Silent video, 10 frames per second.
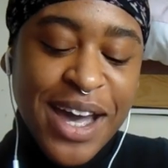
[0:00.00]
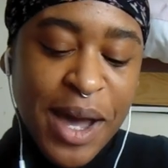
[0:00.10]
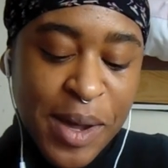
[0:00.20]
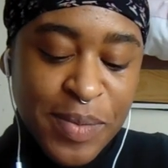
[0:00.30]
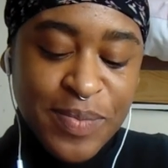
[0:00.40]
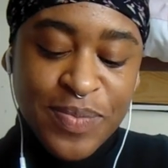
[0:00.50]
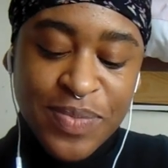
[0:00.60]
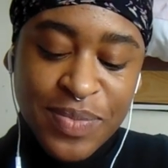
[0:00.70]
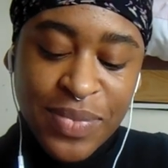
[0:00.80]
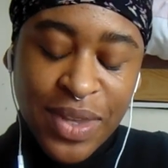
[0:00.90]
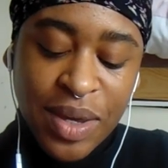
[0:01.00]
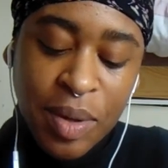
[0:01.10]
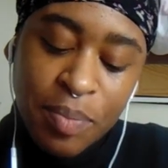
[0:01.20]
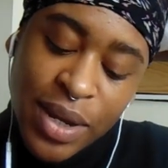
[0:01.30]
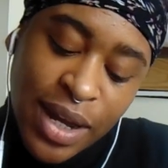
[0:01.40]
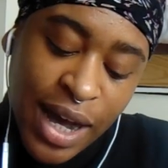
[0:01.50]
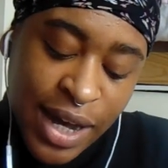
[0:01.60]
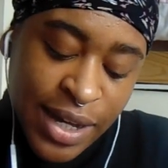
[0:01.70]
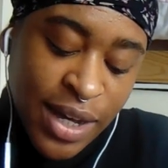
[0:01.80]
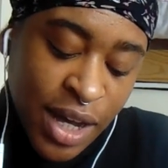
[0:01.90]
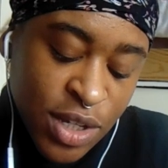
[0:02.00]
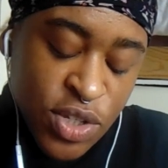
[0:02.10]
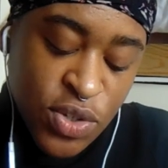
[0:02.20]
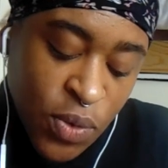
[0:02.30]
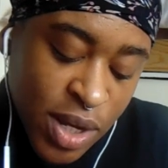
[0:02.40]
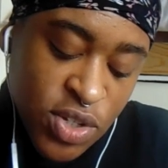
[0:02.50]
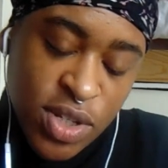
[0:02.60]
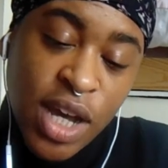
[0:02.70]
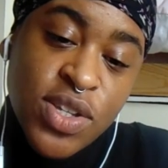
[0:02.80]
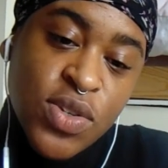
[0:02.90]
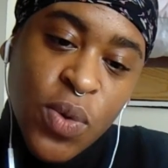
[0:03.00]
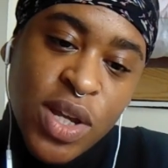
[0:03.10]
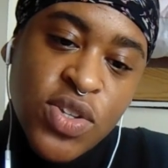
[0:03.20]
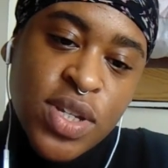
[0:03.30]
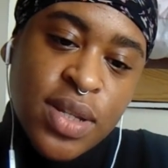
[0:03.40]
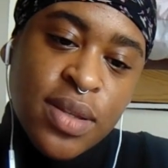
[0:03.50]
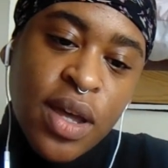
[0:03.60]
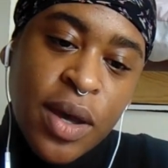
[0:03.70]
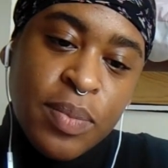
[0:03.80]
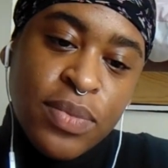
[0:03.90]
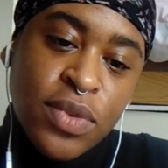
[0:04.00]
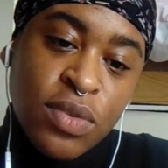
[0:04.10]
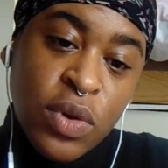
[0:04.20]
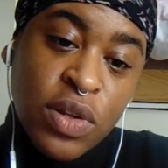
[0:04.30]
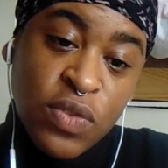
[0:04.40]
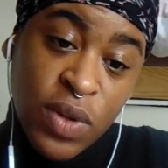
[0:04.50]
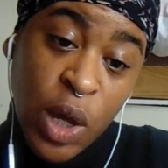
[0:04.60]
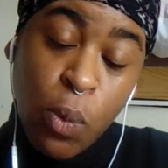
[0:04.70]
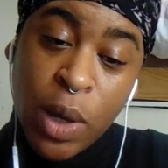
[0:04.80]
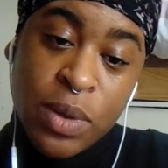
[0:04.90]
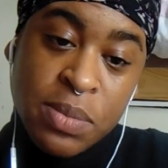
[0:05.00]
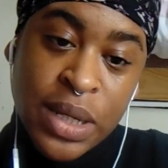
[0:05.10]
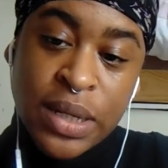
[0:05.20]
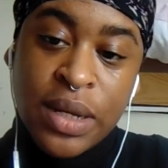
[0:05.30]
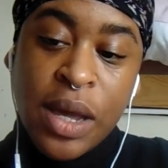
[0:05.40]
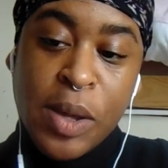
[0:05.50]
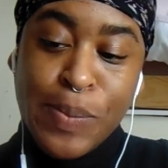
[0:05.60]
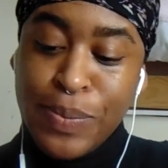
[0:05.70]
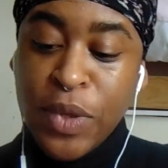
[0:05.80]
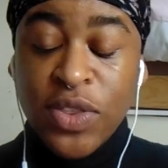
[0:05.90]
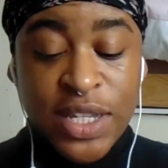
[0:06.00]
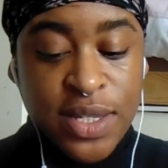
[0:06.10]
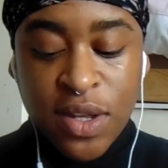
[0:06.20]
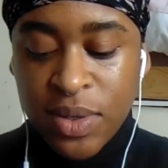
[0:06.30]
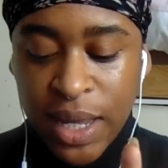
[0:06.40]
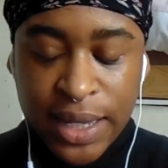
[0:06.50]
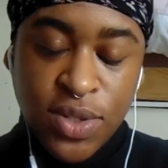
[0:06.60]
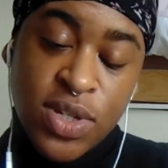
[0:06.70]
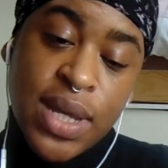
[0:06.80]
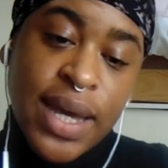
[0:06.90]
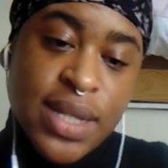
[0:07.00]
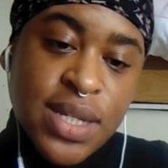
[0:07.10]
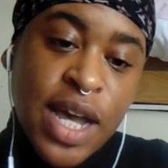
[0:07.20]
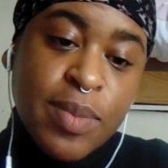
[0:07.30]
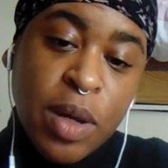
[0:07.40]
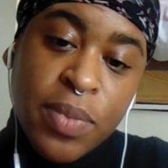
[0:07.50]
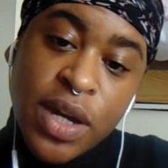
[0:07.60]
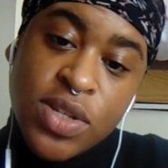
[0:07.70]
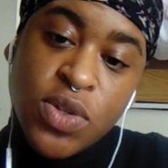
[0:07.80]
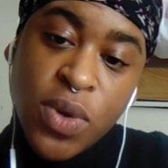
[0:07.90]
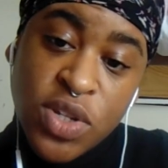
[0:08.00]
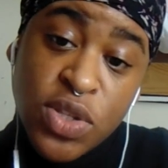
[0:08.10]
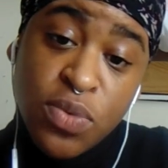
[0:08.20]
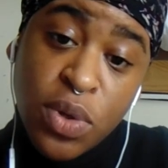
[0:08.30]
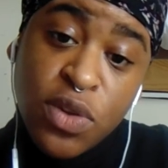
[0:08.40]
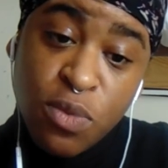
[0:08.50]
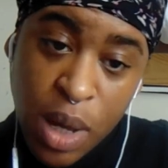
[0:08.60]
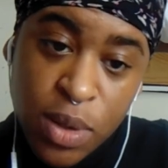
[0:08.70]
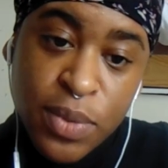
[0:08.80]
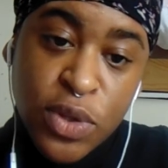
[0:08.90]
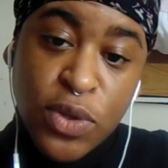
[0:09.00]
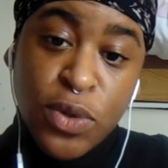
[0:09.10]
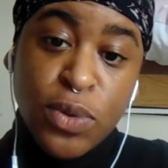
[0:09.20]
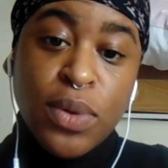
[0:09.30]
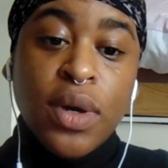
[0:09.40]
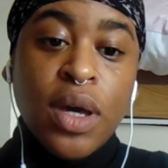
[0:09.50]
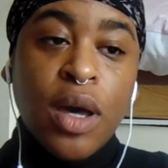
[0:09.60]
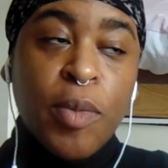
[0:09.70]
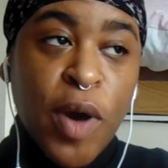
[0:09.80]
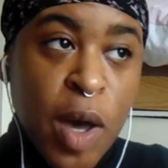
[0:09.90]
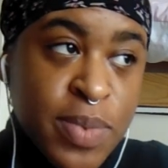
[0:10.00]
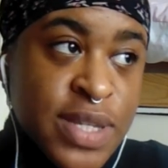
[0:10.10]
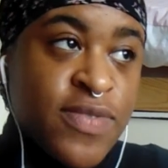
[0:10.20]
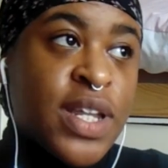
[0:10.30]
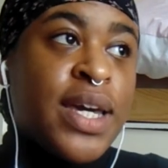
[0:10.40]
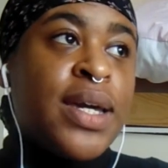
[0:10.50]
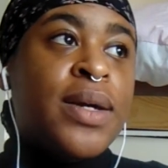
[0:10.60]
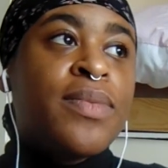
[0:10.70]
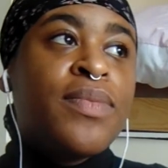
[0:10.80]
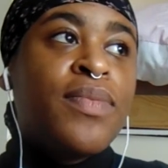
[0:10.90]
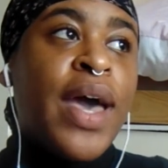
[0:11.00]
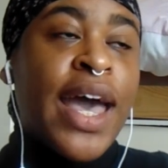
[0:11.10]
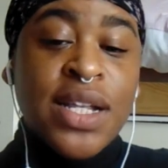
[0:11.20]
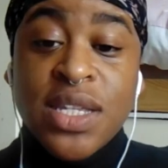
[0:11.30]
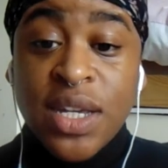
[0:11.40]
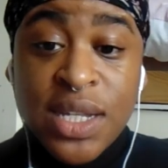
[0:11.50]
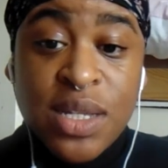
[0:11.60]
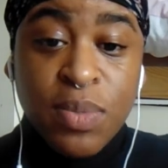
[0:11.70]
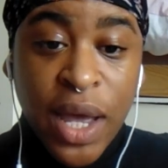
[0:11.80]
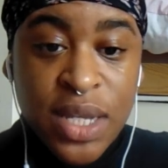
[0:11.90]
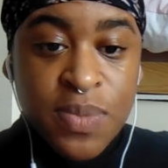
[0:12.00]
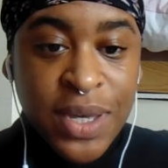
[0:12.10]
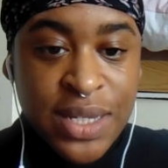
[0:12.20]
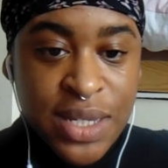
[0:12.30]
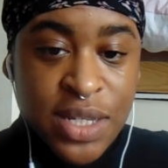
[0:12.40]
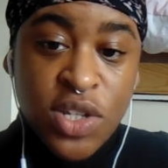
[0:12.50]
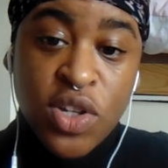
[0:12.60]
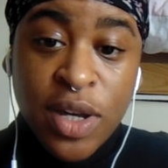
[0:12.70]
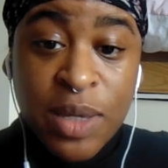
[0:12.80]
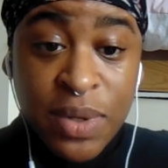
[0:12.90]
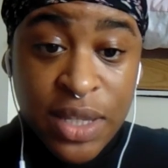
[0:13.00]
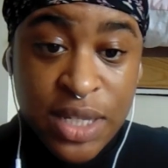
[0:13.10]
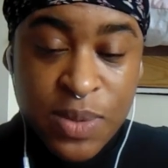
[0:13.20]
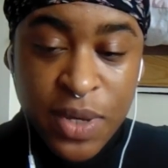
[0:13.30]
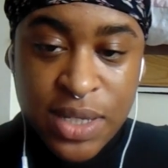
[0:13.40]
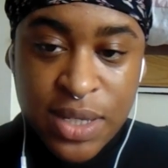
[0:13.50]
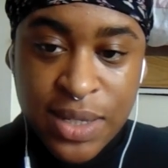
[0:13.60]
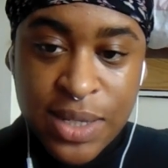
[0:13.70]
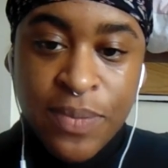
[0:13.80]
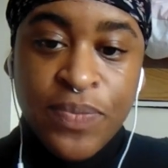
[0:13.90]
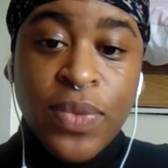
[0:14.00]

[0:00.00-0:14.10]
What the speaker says: But I do question the role of like white women. This is not just against Dagmar, but I do question the role of white women who purposefully enter into black spaces and document these spaces.